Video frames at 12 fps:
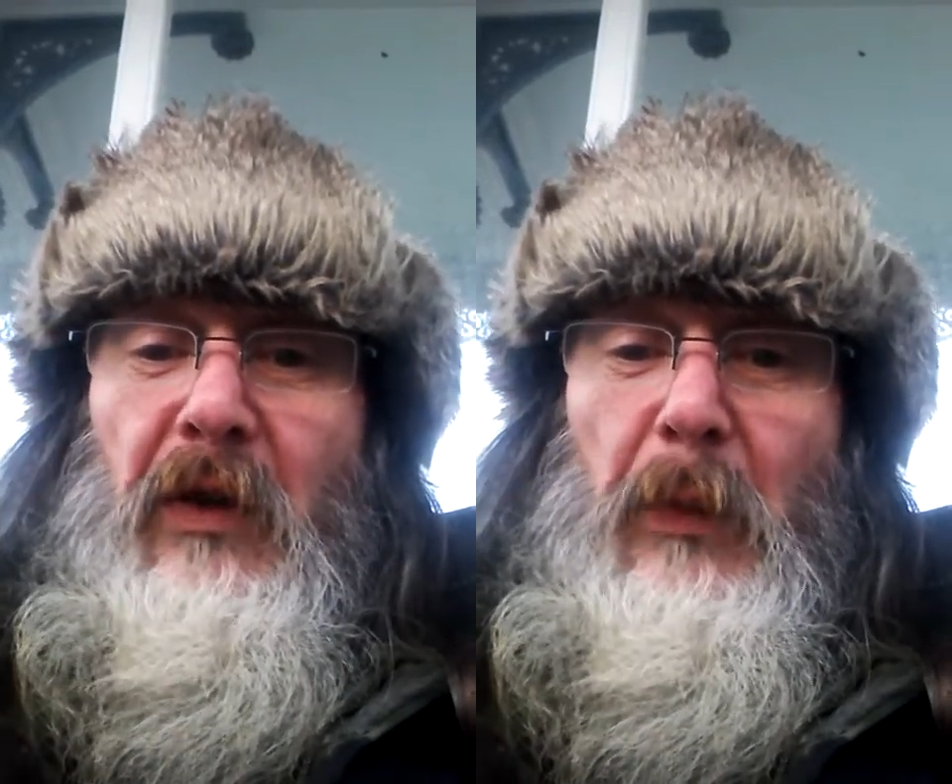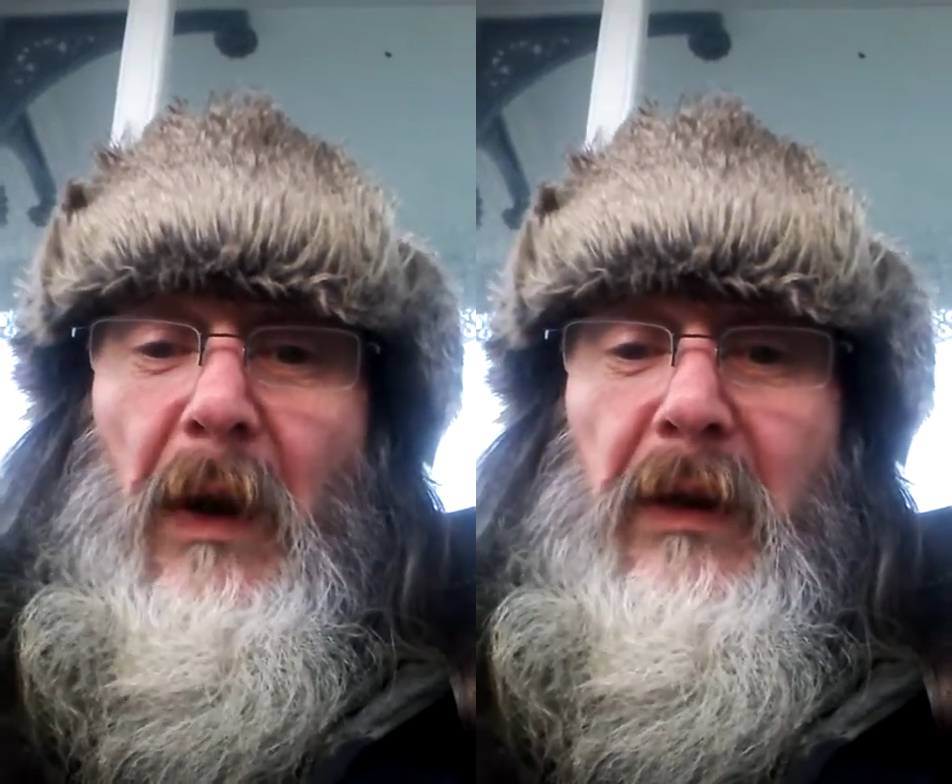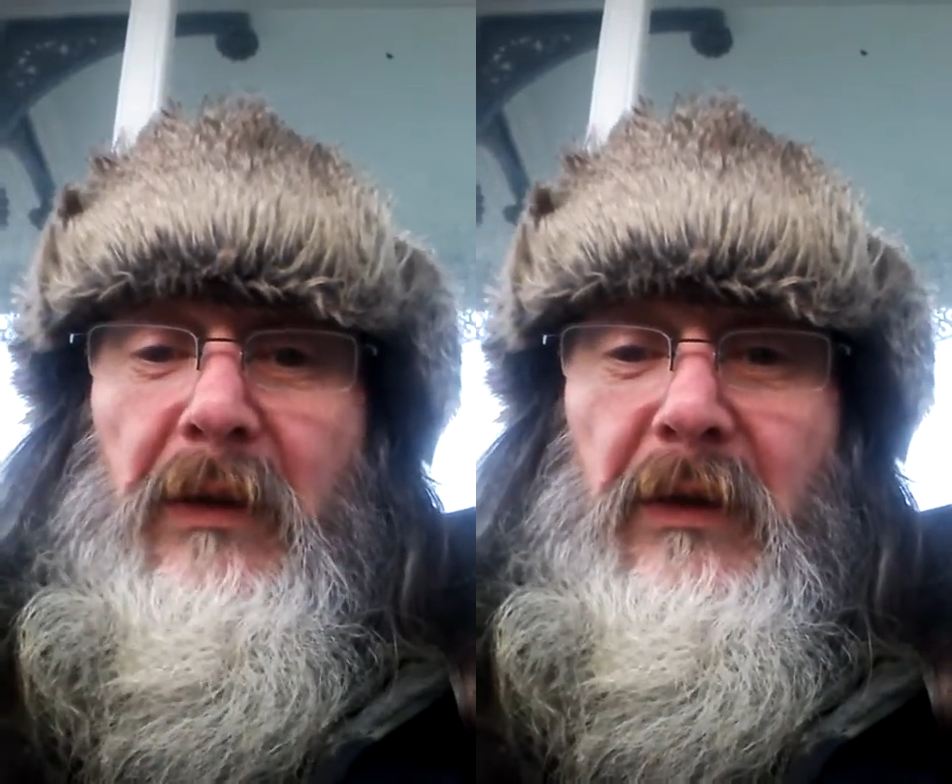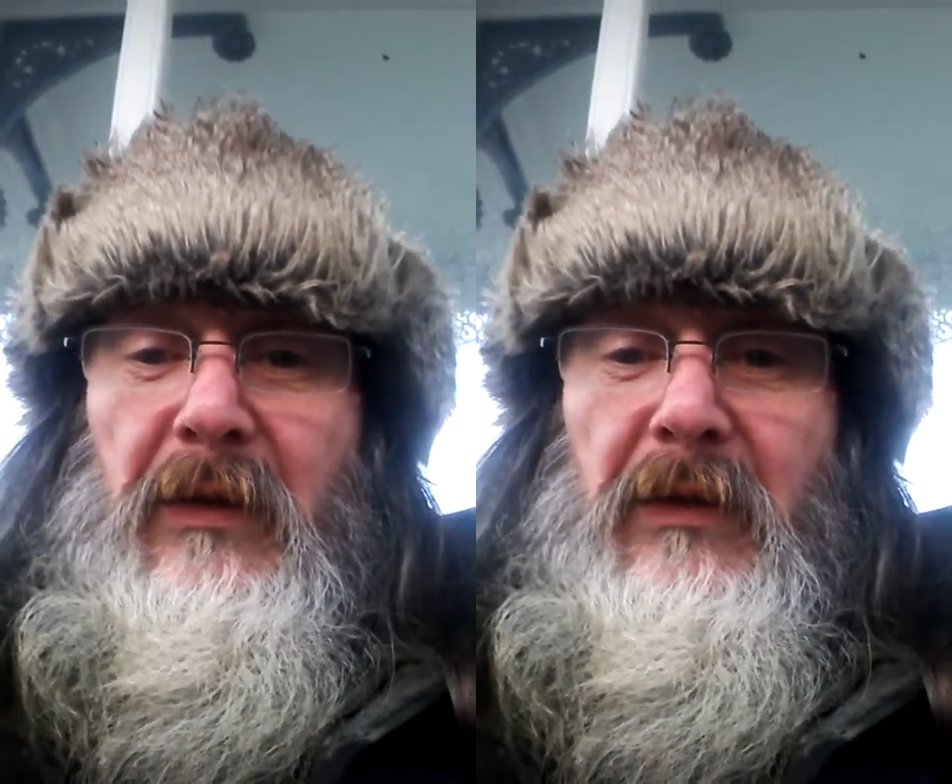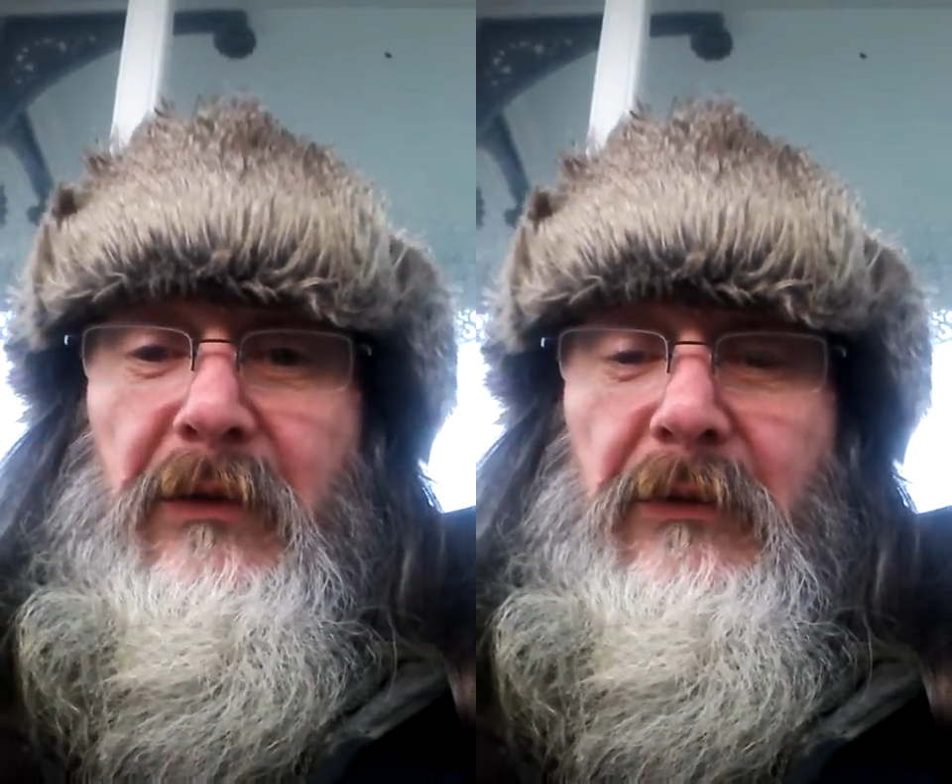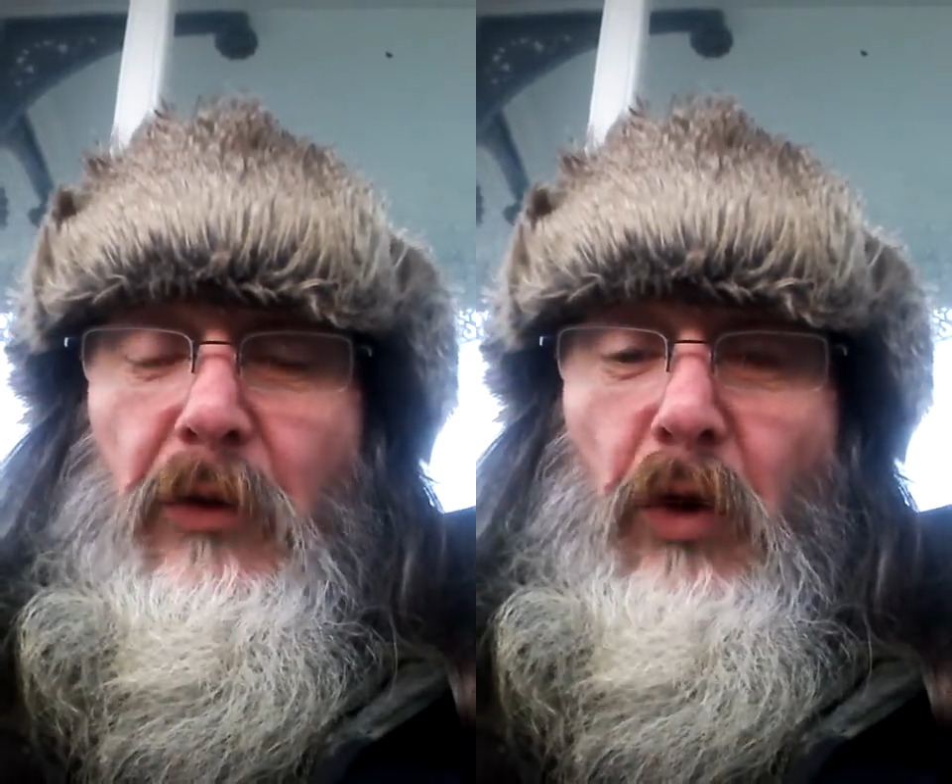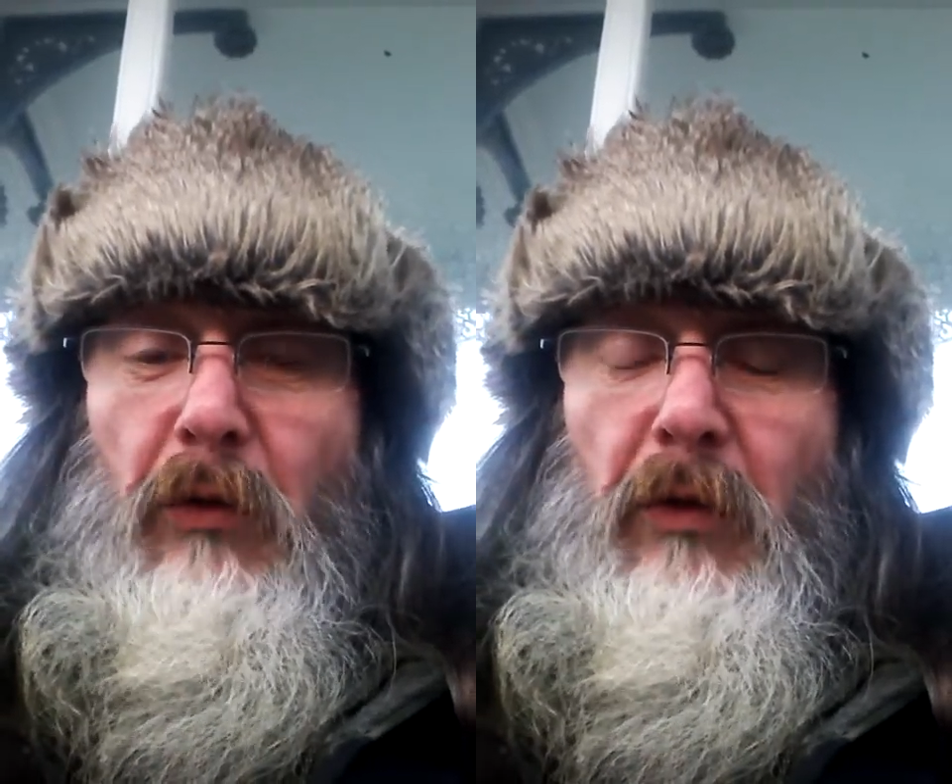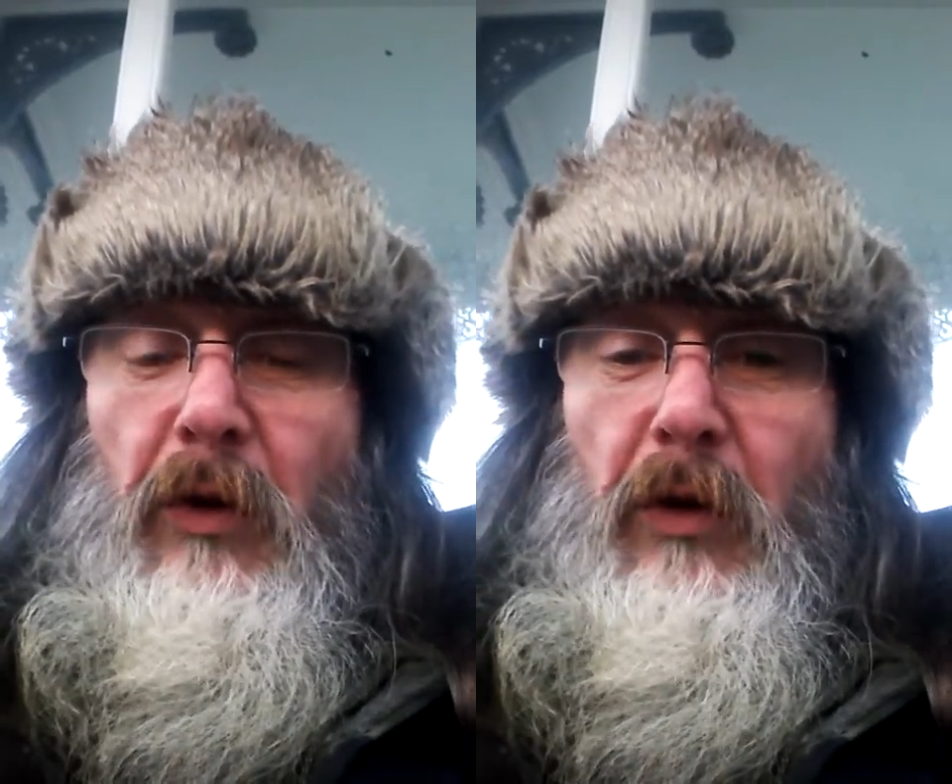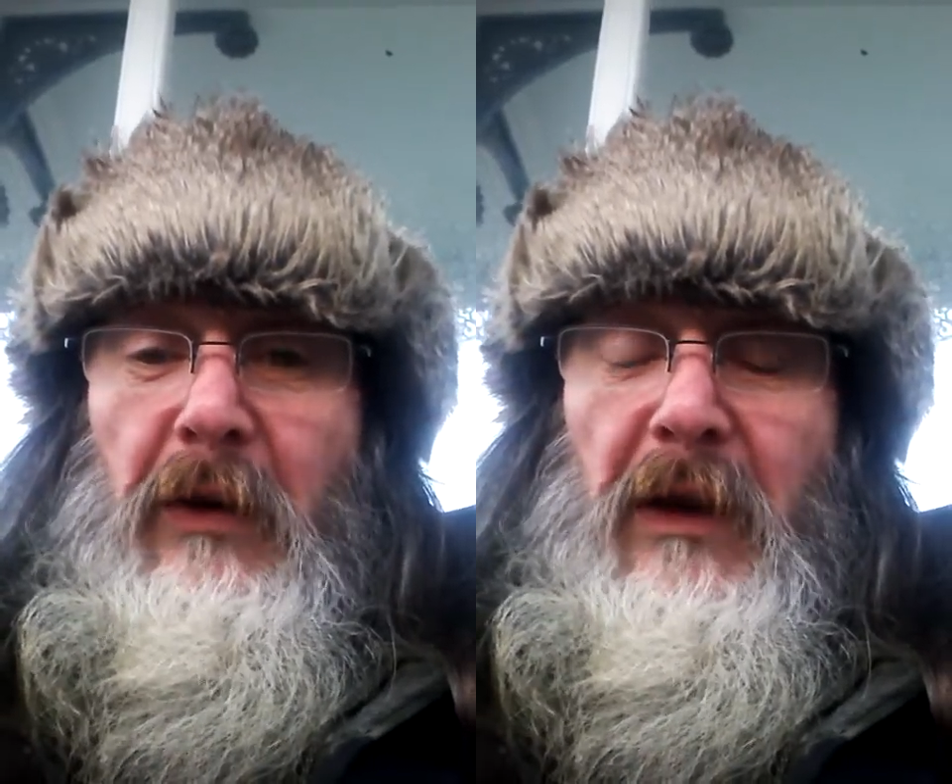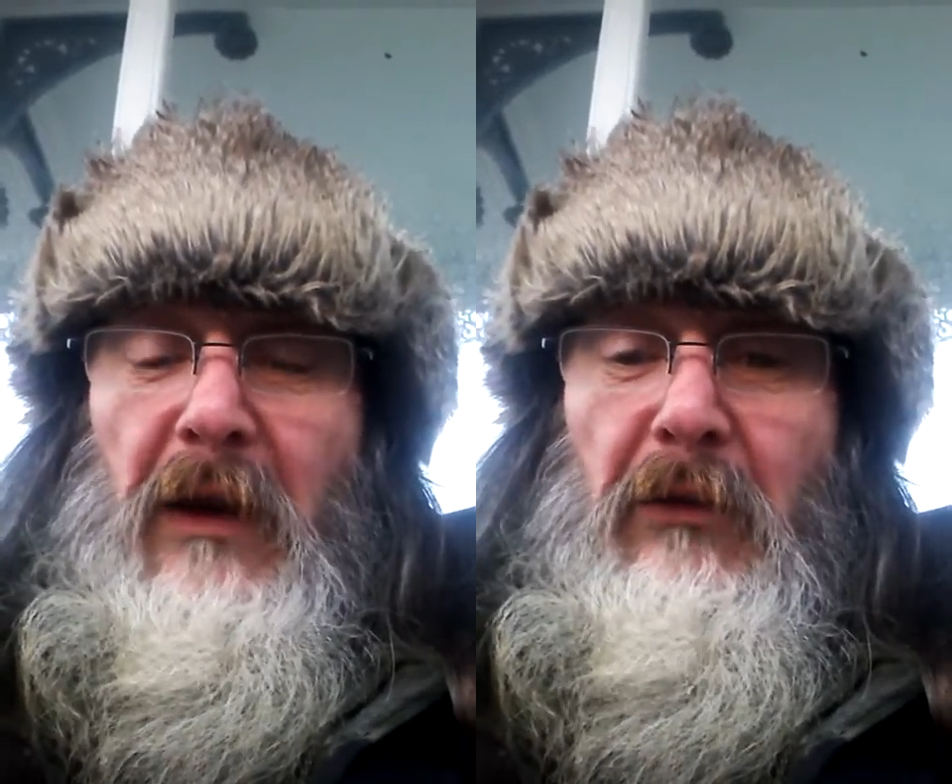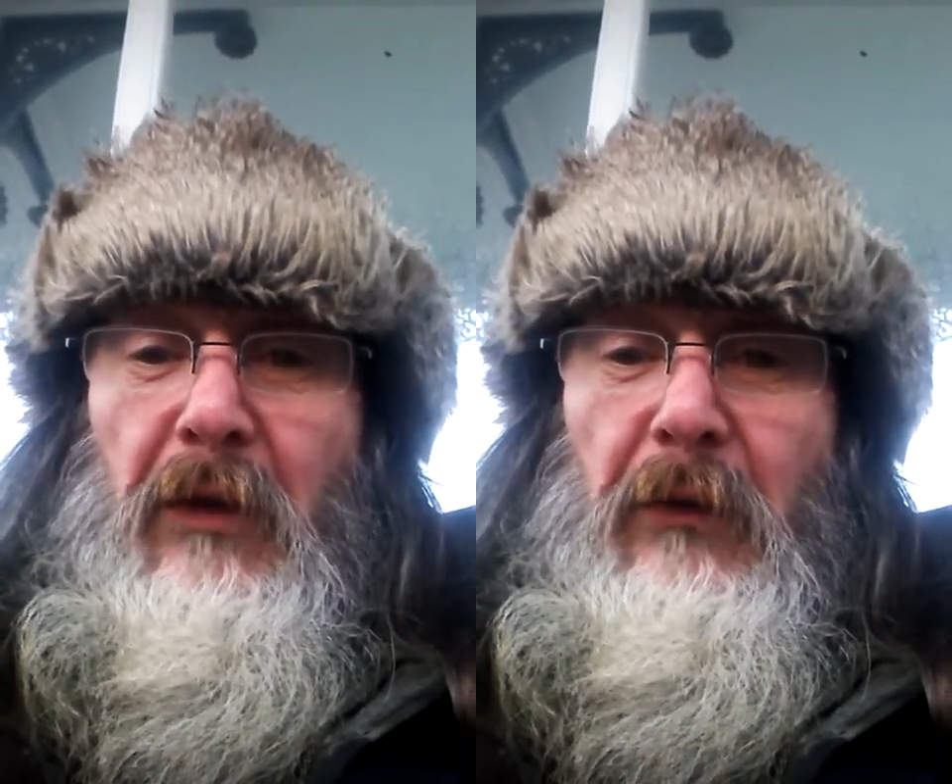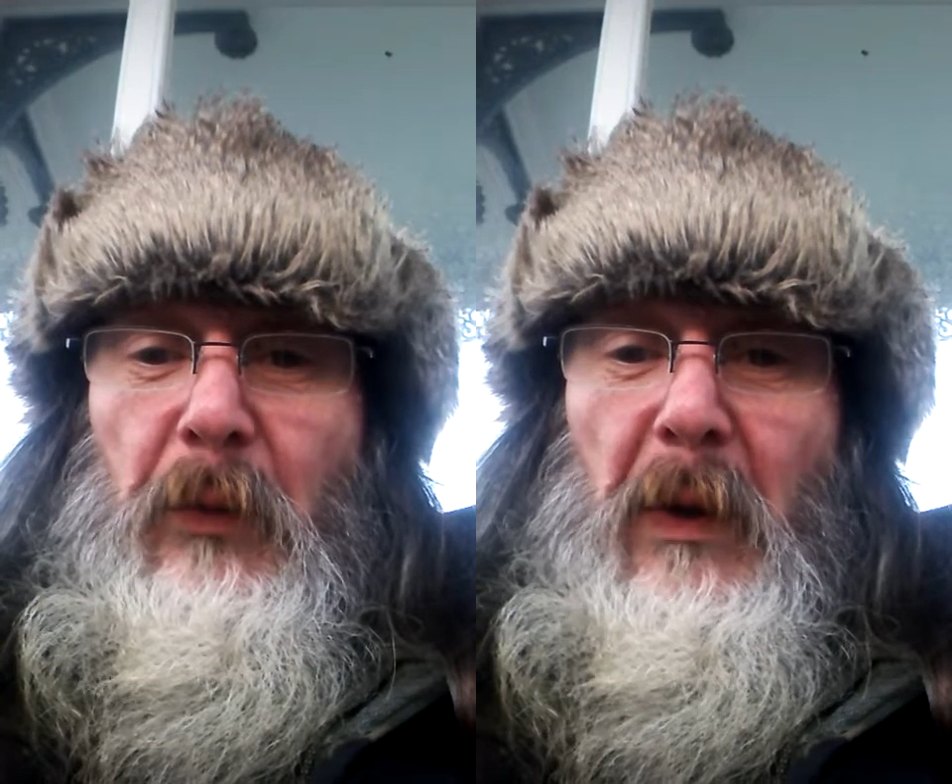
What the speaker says: space or an area of